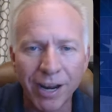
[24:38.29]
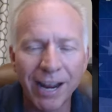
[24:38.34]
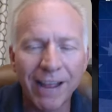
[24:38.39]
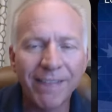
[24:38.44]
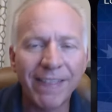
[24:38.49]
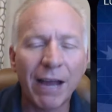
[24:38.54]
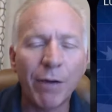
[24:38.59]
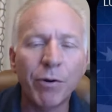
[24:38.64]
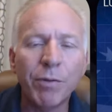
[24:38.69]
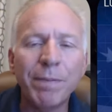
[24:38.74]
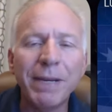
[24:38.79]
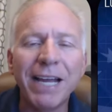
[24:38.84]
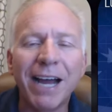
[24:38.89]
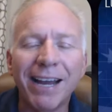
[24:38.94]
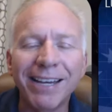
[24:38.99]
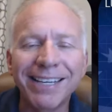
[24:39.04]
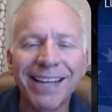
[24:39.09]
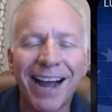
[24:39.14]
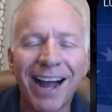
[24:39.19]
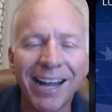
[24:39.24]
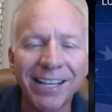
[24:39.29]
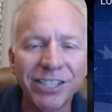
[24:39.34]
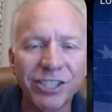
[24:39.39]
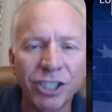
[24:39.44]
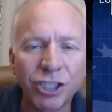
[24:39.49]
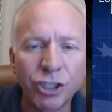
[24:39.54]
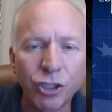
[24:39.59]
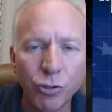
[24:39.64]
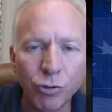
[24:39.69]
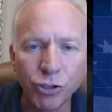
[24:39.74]
That would be
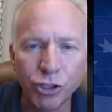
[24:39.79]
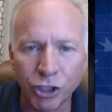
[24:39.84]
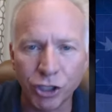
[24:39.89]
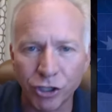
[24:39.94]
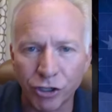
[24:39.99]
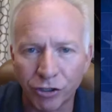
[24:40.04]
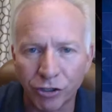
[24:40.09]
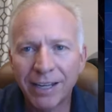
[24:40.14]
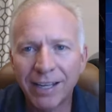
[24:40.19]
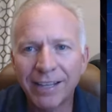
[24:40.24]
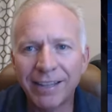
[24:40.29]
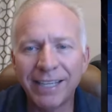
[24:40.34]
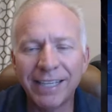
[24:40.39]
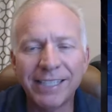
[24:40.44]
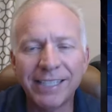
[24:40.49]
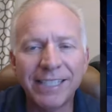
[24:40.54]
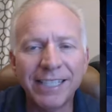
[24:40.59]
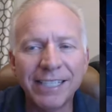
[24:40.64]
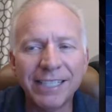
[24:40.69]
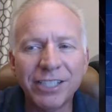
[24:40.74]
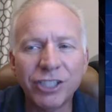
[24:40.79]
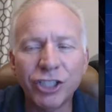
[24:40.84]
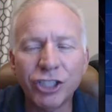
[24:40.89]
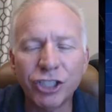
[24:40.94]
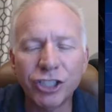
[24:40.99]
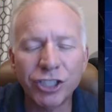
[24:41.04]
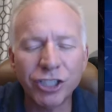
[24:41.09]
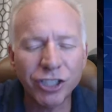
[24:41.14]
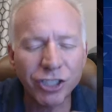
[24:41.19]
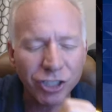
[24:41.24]
unconstitutional. This is
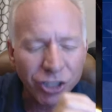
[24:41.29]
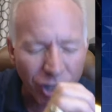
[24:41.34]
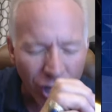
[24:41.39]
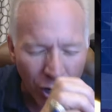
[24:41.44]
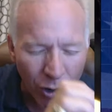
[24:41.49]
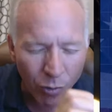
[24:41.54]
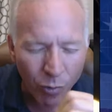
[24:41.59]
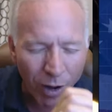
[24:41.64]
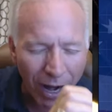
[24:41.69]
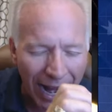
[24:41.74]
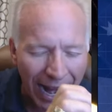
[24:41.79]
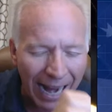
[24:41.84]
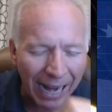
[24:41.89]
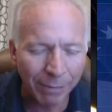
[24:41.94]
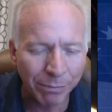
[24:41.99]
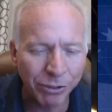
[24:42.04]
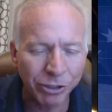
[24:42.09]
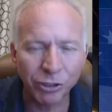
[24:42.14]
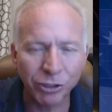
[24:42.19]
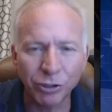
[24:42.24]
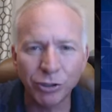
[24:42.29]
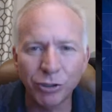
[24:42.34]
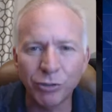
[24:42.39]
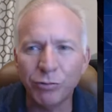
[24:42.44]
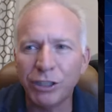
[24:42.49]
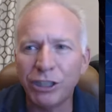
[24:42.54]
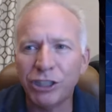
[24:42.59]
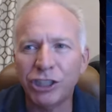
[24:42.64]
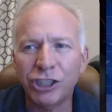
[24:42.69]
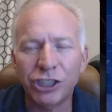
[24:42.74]
so
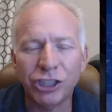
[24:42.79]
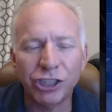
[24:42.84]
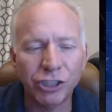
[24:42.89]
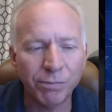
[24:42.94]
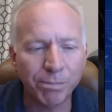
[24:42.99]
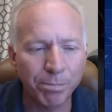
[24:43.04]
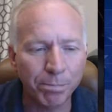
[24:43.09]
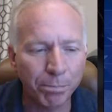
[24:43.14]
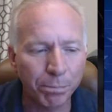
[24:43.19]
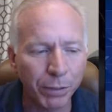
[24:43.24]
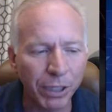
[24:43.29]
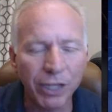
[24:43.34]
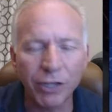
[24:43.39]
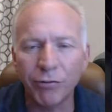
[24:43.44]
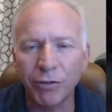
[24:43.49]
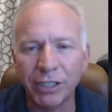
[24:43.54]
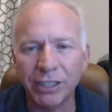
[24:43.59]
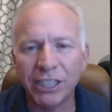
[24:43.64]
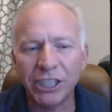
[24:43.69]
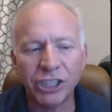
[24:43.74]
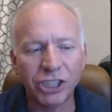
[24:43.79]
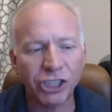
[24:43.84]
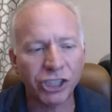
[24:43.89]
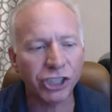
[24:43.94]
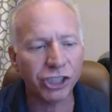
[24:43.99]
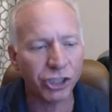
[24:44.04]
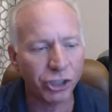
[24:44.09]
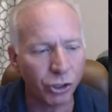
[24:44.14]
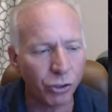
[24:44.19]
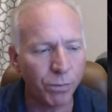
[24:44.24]
absolutely slitheringly
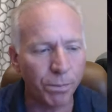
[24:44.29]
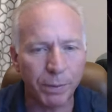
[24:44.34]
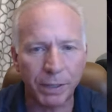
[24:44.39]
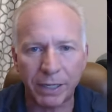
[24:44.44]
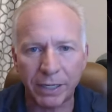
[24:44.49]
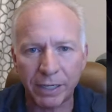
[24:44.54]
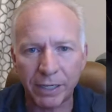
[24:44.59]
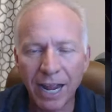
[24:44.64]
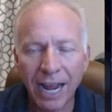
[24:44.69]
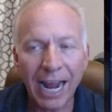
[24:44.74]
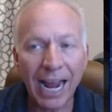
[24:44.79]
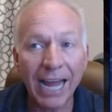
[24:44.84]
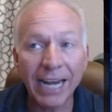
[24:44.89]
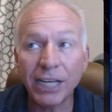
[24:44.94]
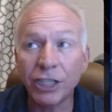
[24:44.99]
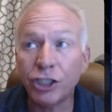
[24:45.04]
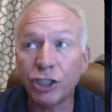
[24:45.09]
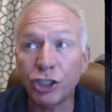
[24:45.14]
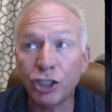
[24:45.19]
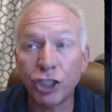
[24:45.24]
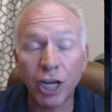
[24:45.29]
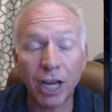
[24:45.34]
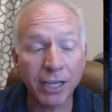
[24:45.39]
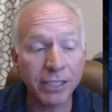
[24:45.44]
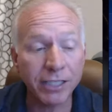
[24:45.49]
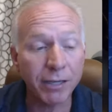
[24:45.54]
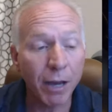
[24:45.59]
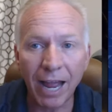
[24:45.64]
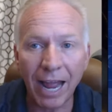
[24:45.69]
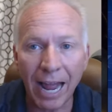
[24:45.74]
stupid. And it's
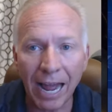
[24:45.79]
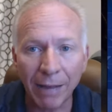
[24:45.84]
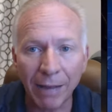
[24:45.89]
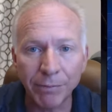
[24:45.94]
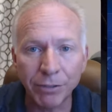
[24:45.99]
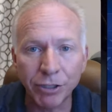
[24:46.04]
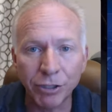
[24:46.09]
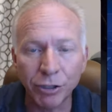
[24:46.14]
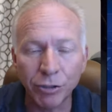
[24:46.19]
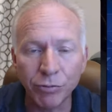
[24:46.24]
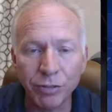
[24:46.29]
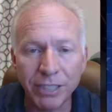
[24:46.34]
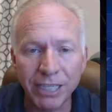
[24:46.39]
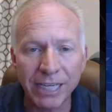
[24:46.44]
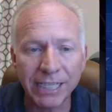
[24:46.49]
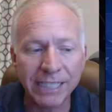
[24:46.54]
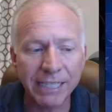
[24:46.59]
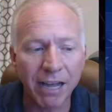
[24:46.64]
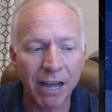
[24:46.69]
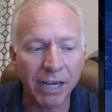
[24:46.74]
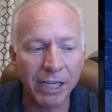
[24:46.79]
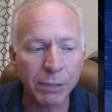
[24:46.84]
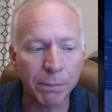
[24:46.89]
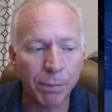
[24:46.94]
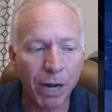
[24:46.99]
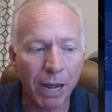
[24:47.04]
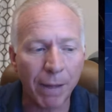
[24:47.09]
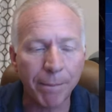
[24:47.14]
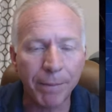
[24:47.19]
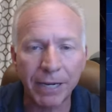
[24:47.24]
just absolute dishonest
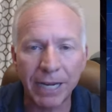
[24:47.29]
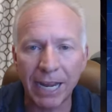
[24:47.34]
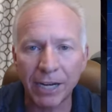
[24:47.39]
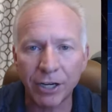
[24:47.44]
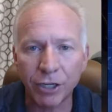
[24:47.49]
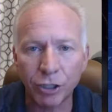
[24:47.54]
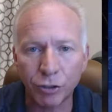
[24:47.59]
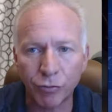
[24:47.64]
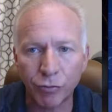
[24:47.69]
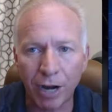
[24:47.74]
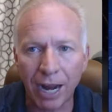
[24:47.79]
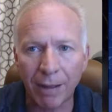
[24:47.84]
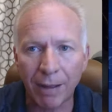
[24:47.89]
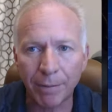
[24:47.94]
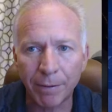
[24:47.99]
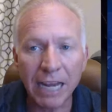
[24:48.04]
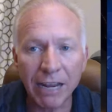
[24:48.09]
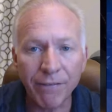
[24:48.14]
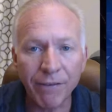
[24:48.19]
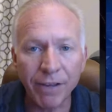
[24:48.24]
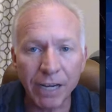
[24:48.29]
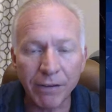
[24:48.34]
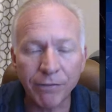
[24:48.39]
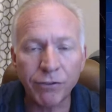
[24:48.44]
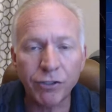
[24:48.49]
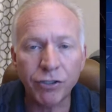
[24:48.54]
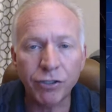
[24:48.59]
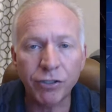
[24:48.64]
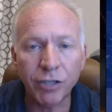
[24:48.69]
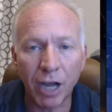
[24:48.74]
propaganda crap. Even if
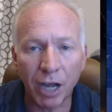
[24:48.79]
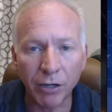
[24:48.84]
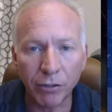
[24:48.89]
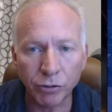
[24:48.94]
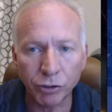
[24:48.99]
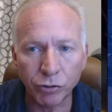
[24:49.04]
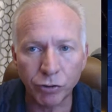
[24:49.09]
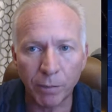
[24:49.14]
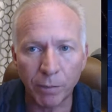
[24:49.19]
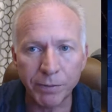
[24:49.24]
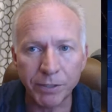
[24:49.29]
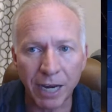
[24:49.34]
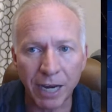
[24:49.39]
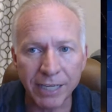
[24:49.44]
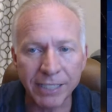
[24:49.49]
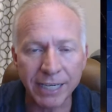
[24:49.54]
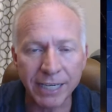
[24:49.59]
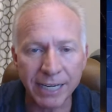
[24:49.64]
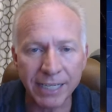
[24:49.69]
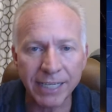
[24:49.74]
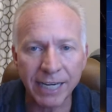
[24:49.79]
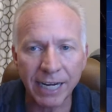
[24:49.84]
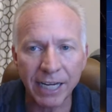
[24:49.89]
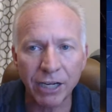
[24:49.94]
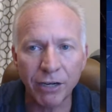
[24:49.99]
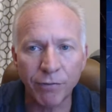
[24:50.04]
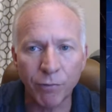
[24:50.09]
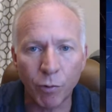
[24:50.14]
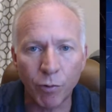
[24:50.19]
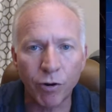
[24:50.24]
Donald Trump signs an
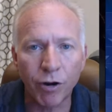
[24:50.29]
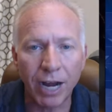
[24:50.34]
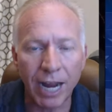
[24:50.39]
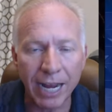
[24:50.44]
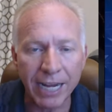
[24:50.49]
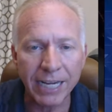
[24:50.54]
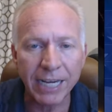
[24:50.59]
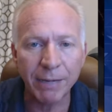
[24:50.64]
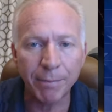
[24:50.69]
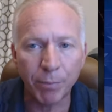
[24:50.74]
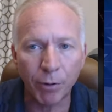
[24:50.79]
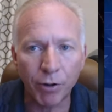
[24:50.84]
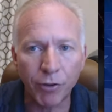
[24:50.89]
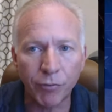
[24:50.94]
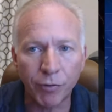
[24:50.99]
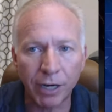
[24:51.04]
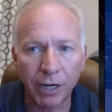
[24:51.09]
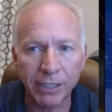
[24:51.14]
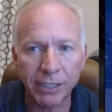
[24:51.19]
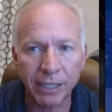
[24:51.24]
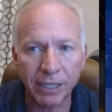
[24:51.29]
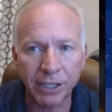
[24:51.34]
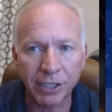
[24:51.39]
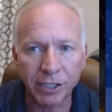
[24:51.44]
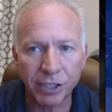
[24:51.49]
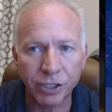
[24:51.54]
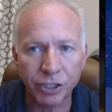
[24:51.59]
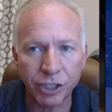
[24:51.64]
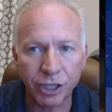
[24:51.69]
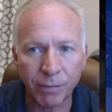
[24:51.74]
executive order ending birthright
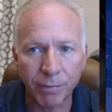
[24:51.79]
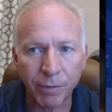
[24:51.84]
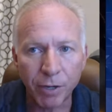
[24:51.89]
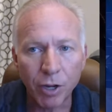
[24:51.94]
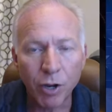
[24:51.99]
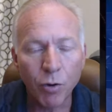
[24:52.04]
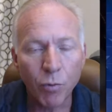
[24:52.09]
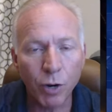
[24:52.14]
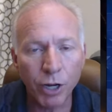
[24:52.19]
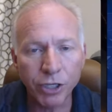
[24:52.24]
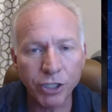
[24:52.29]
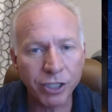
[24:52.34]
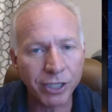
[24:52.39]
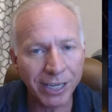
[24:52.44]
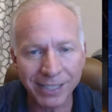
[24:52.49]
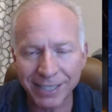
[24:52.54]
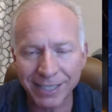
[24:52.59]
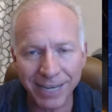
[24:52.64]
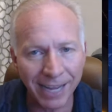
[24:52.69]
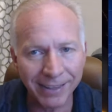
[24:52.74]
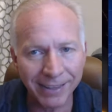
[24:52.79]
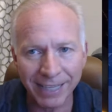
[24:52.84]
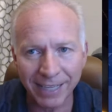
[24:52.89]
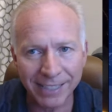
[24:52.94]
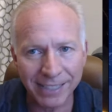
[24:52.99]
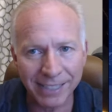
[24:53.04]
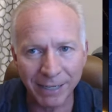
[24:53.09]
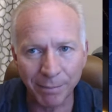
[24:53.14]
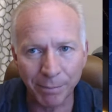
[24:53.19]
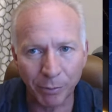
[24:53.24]
citizenship, which it's not that
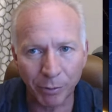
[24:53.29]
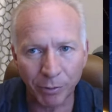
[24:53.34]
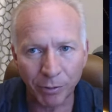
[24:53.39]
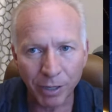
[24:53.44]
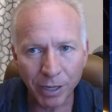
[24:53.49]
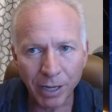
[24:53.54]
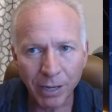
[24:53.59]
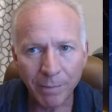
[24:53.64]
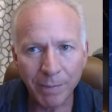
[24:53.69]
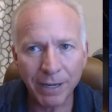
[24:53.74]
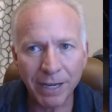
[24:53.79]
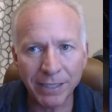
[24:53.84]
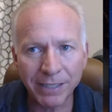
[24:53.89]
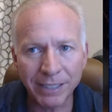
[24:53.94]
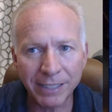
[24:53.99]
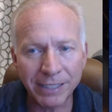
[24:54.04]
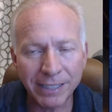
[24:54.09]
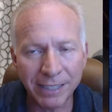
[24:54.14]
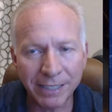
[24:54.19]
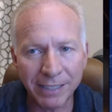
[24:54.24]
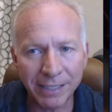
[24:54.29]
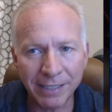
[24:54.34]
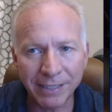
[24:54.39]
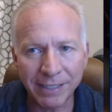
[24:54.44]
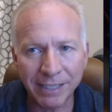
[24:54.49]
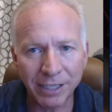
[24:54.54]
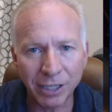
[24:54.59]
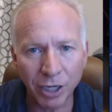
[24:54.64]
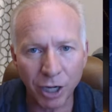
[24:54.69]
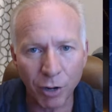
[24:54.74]
simple because it's in, it's
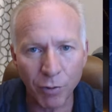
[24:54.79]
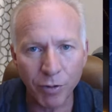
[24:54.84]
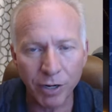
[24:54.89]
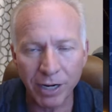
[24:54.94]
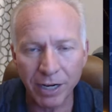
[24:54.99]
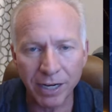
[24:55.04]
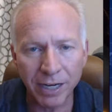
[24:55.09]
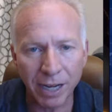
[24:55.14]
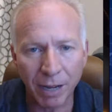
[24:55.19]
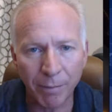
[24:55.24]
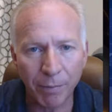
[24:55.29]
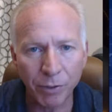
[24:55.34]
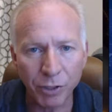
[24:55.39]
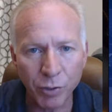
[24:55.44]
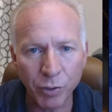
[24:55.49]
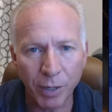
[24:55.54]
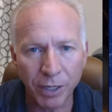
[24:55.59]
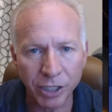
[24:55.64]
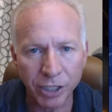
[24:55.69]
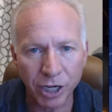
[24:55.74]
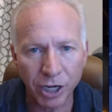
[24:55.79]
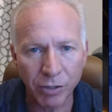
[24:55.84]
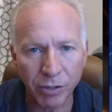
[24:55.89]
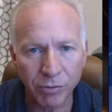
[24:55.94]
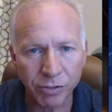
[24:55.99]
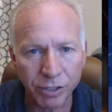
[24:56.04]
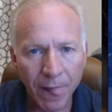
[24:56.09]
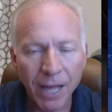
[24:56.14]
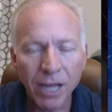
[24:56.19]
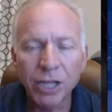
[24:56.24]
encoded in a couple of US
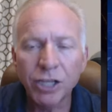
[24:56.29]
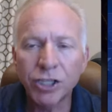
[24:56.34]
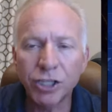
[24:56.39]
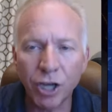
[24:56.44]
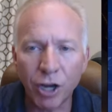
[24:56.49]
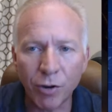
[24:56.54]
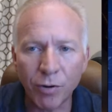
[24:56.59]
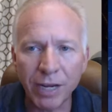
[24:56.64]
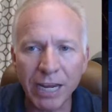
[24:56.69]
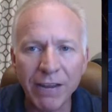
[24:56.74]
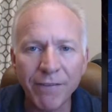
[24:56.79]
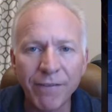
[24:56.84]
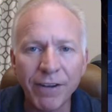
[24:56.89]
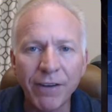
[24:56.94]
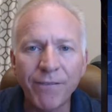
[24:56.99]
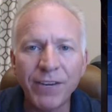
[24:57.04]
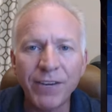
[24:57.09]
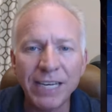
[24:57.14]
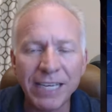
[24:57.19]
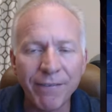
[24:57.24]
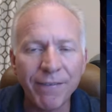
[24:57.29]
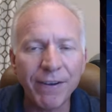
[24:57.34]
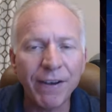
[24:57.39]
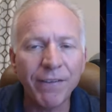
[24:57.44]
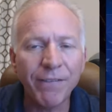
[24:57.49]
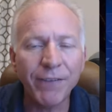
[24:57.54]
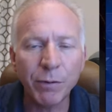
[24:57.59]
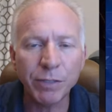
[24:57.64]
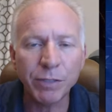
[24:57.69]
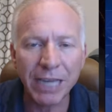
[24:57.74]
codes. So even if he even if
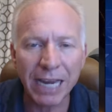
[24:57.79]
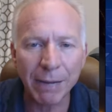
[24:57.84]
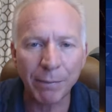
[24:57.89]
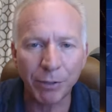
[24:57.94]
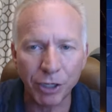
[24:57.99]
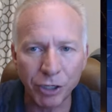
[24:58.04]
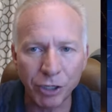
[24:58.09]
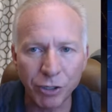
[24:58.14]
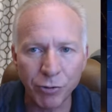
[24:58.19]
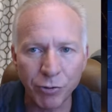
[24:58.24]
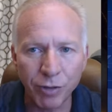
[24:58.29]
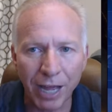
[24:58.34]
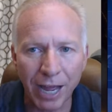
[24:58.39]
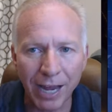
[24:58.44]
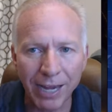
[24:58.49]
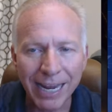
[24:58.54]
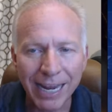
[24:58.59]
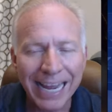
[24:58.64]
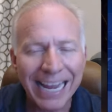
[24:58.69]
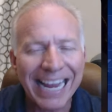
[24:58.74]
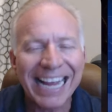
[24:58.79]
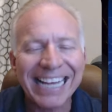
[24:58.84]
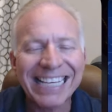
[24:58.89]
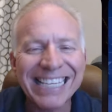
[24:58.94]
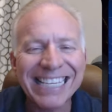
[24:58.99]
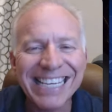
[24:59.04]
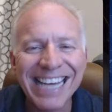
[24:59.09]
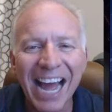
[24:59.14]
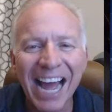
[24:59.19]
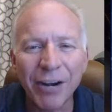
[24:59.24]
he was able to do that, it's
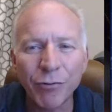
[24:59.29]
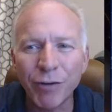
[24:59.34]
not